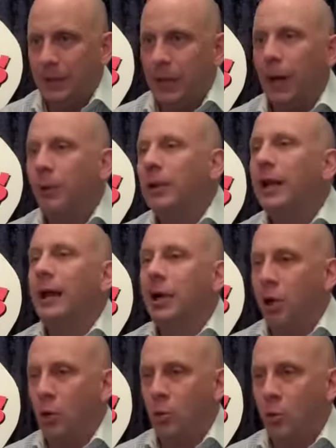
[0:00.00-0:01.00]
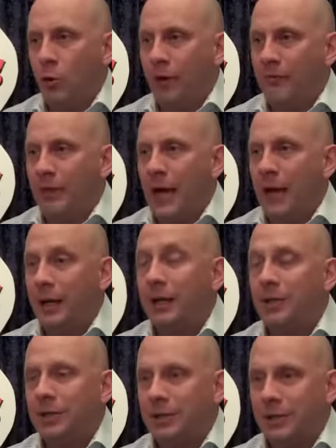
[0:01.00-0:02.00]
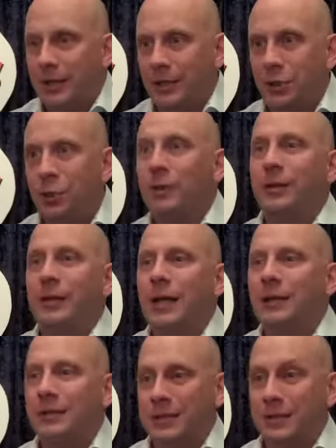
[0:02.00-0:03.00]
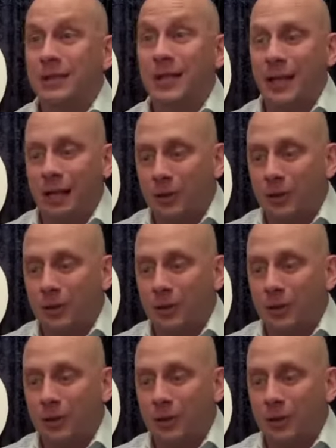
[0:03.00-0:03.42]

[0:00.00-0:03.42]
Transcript: I would let go more of that and just enjoy the lessons that I